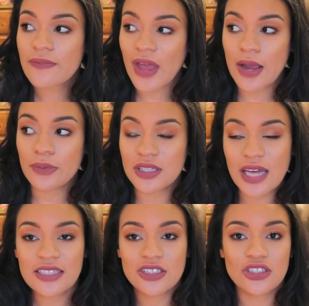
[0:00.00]
I would
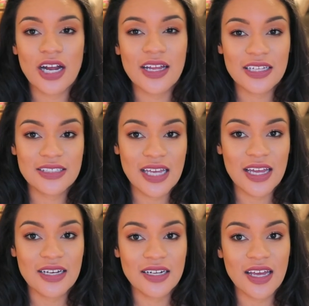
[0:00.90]
like to try to
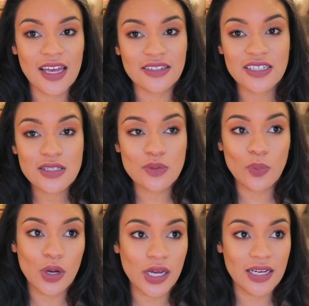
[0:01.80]
attend at least
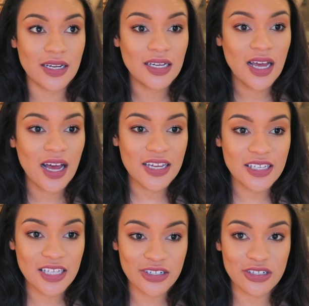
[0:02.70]
one a
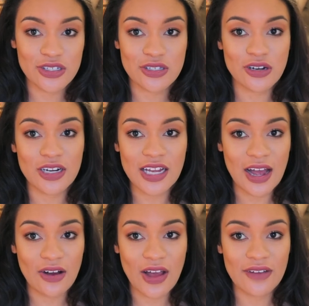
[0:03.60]
year starting
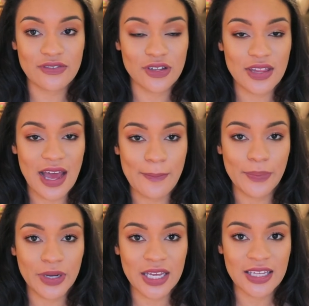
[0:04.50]
out after that.
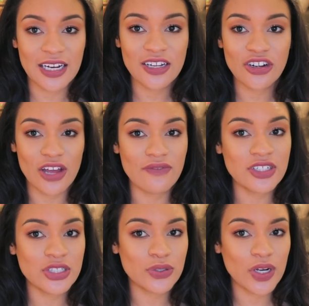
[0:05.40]
But getting your
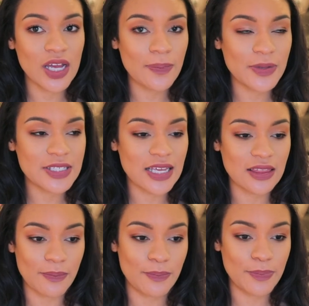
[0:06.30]
inventory up is like
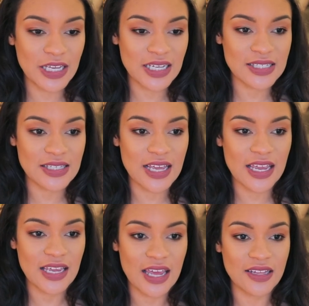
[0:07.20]
the biggest
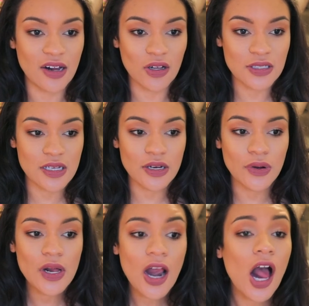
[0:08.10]
thing. And
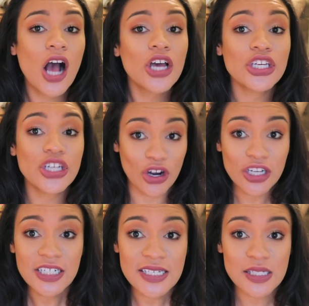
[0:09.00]
also,
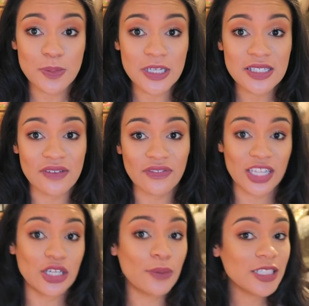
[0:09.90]
yarn is expensive.
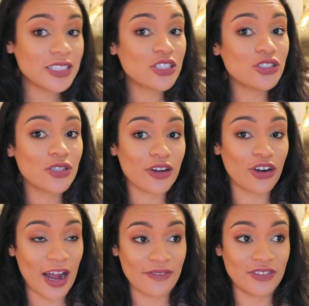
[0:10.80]
Like, nobody tells you that
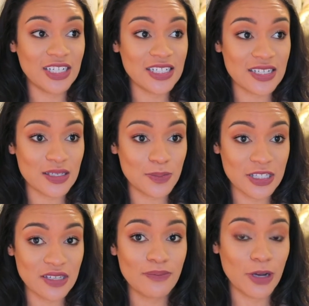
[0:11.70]
crafting is
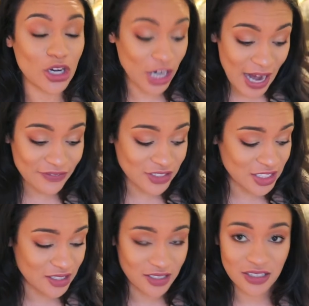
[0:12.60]
expensive, but crafting,